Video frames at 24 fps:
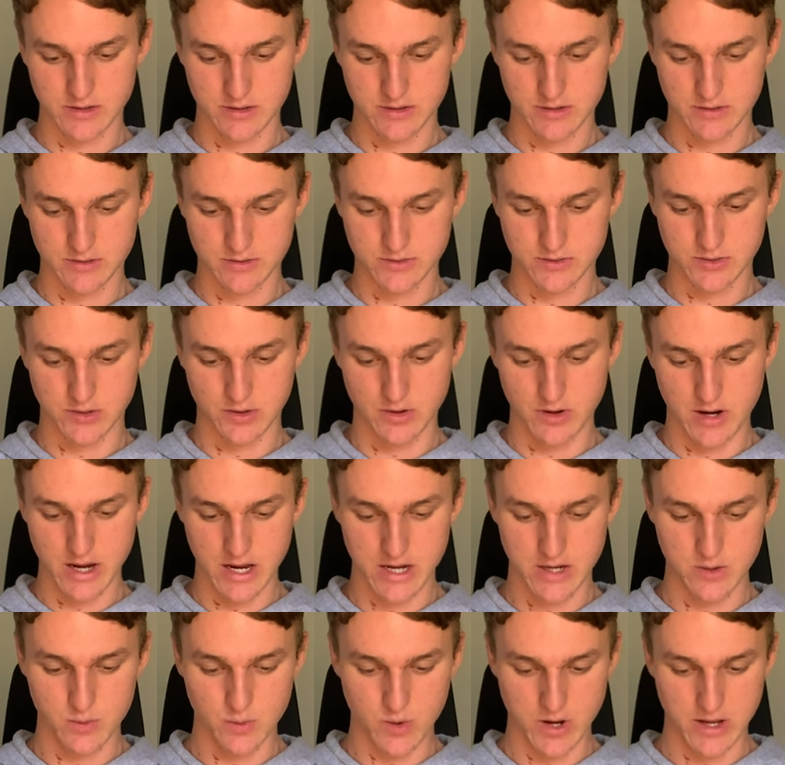so
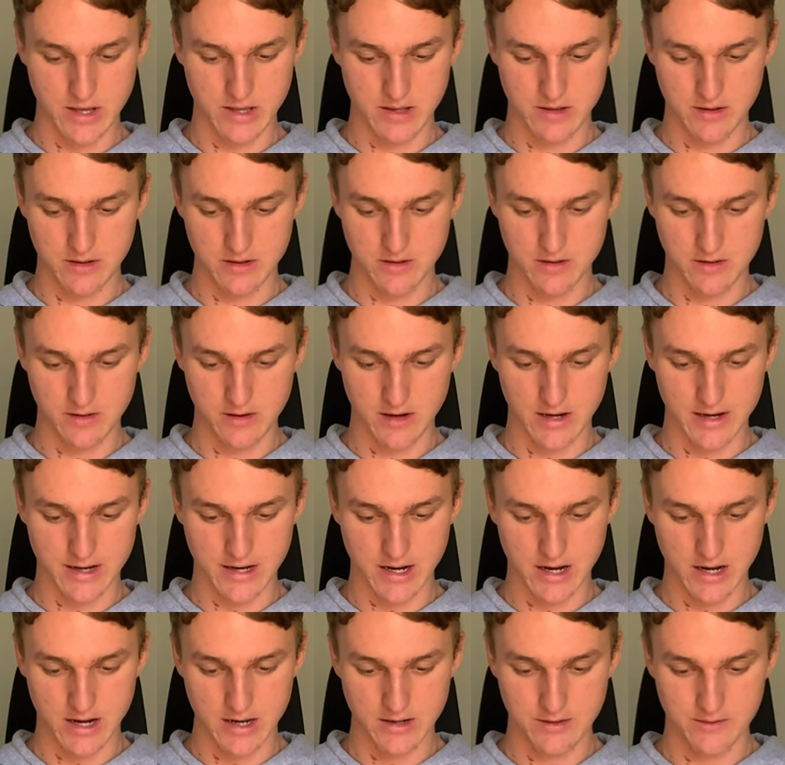anyway, I
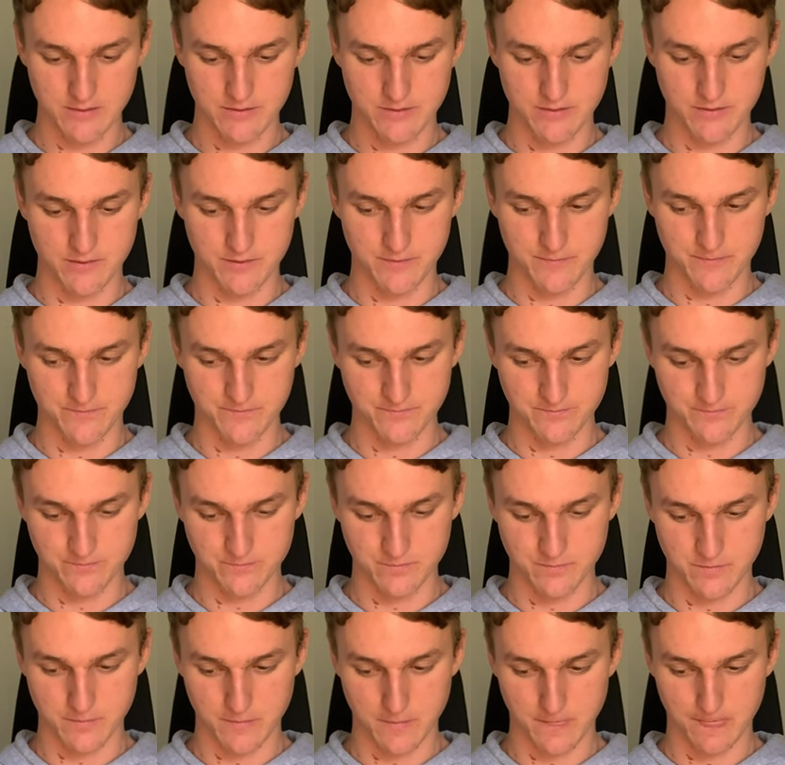kind of
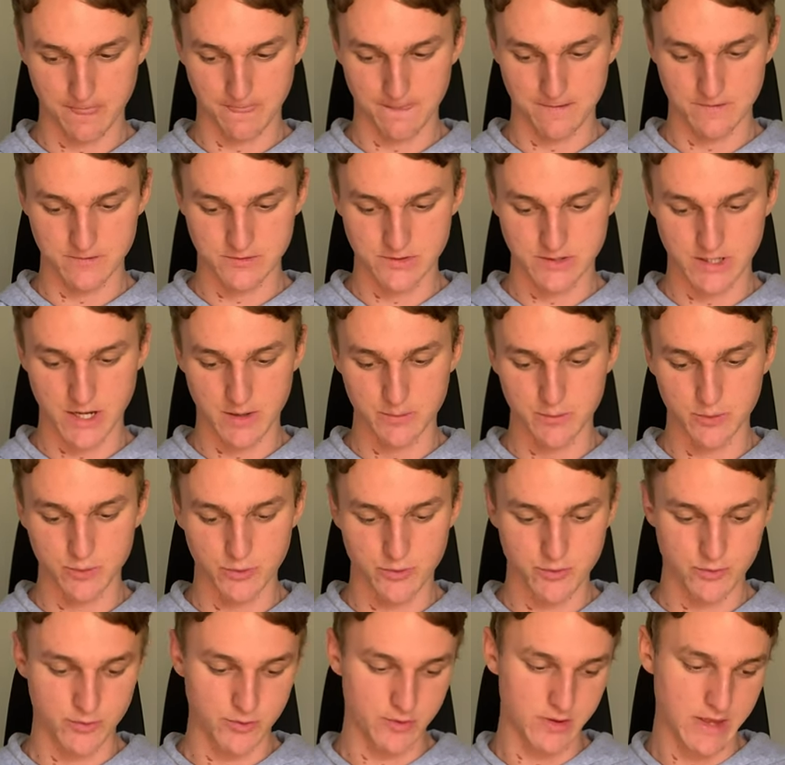stumbled
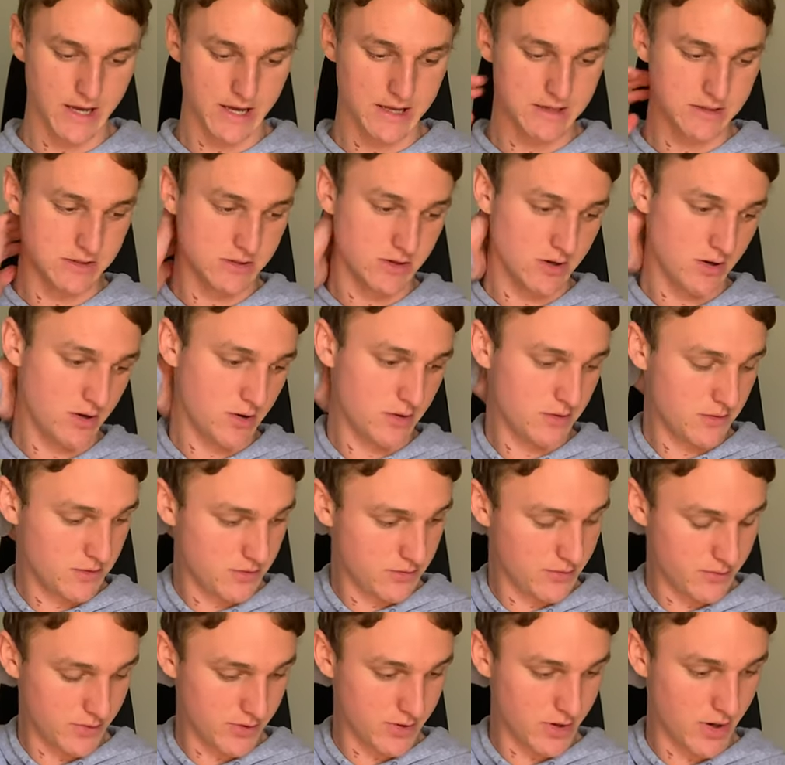through that, you know,
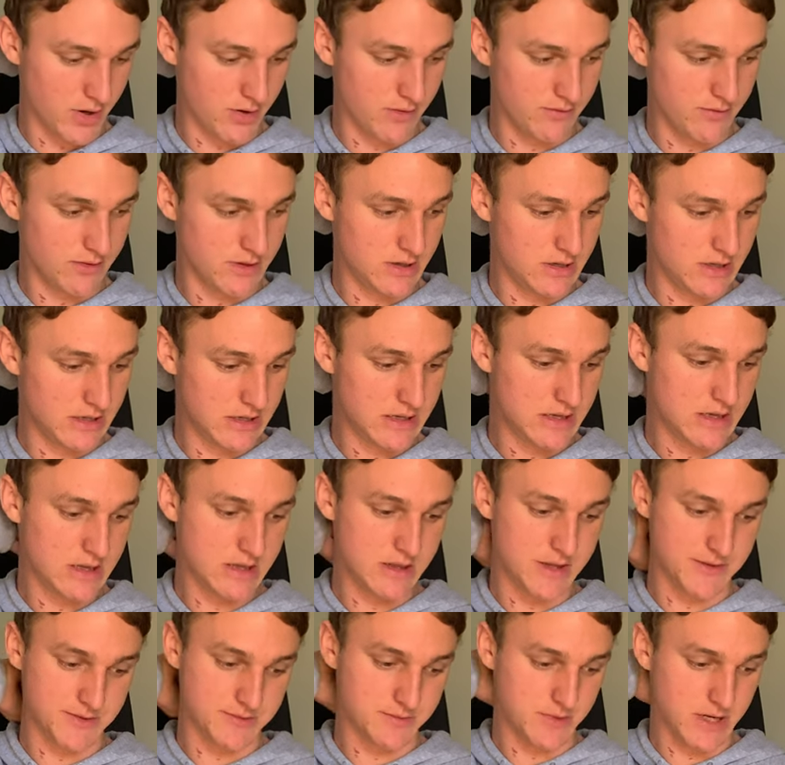through COVID.
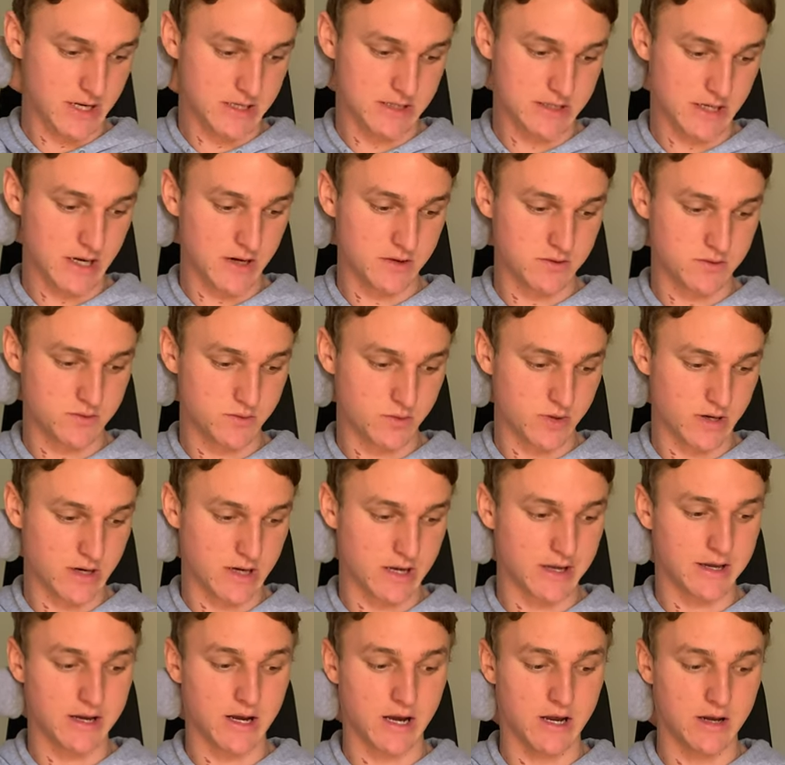There's many times where
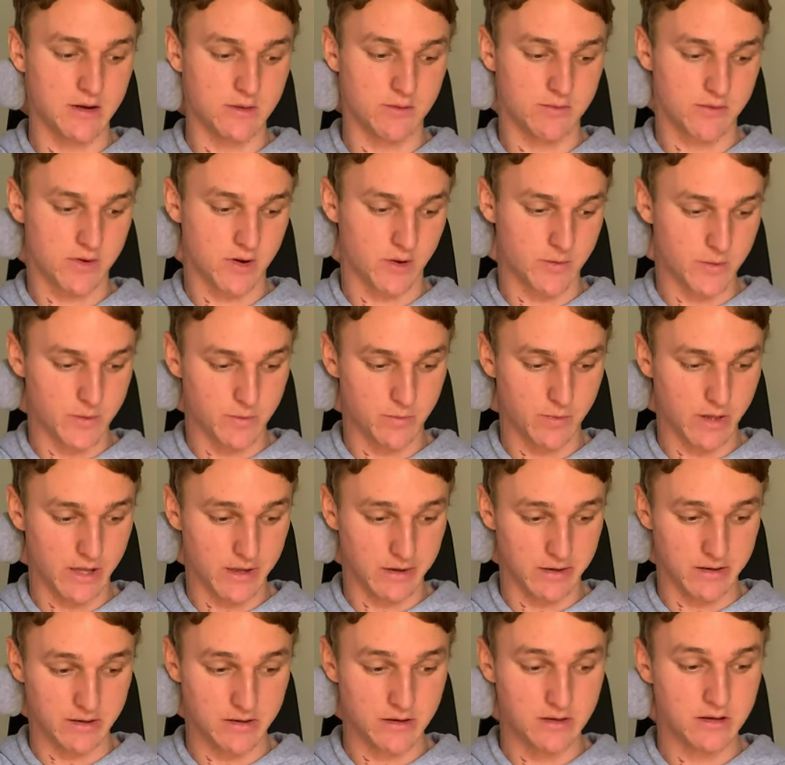I kind of
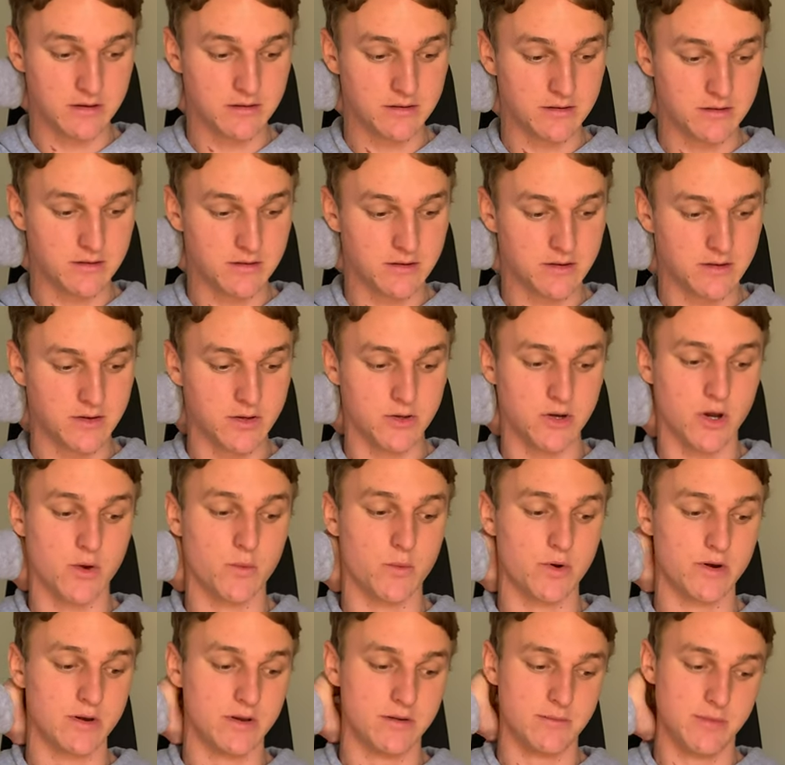contemplated, you know,
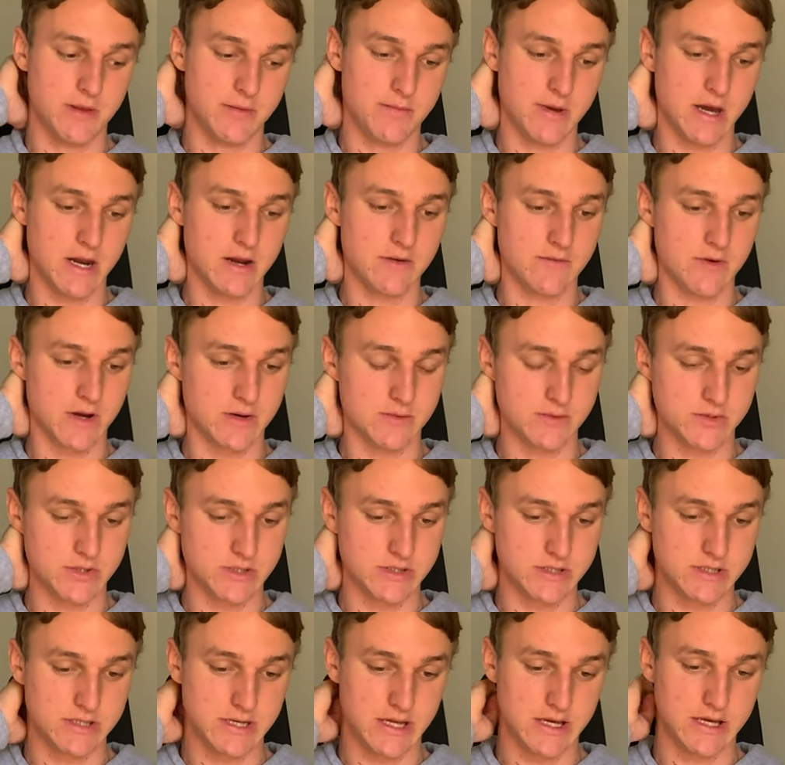wouldn't it be better if I was
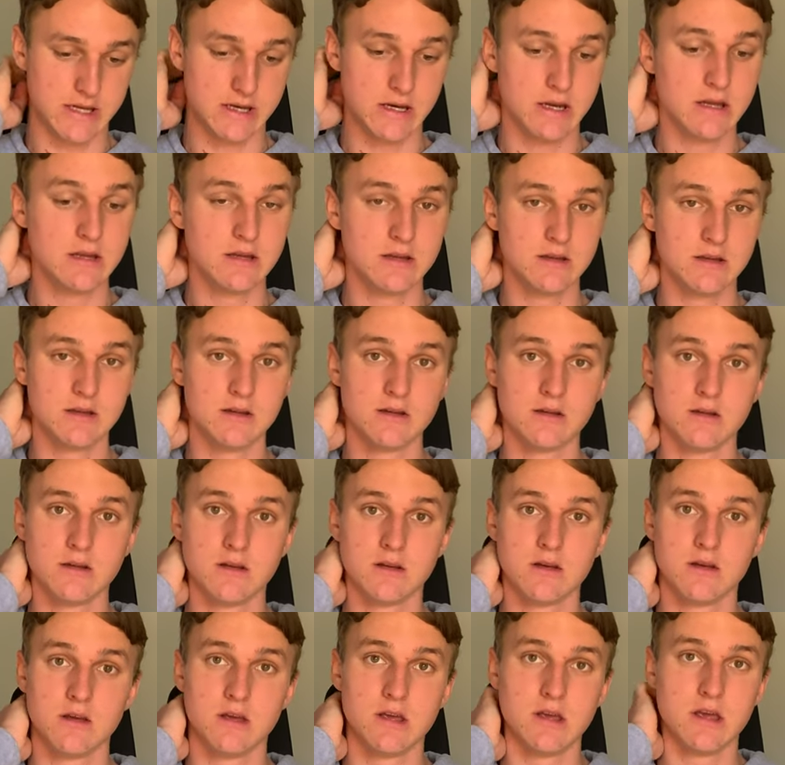just dead?
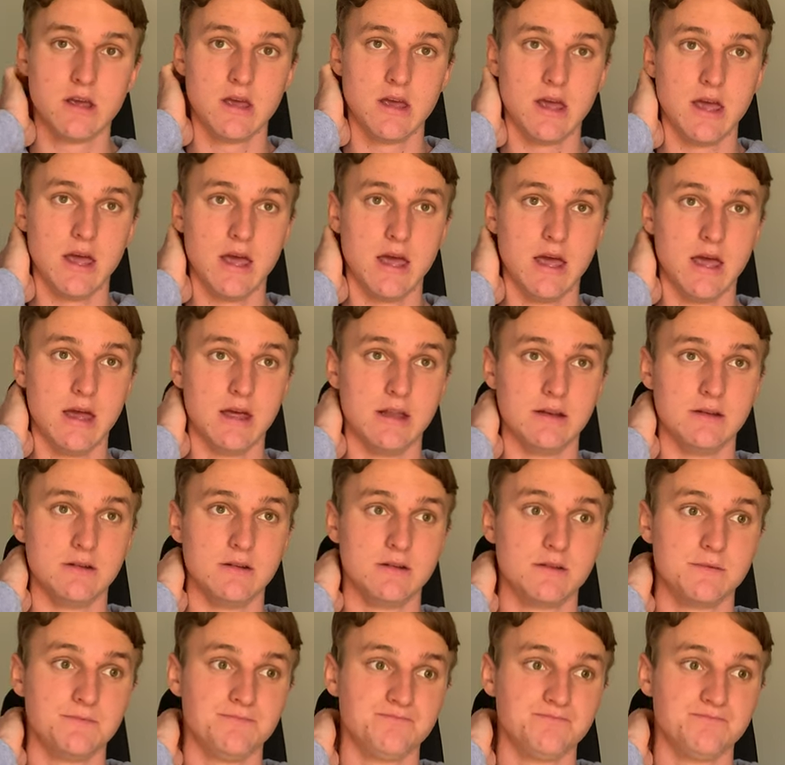And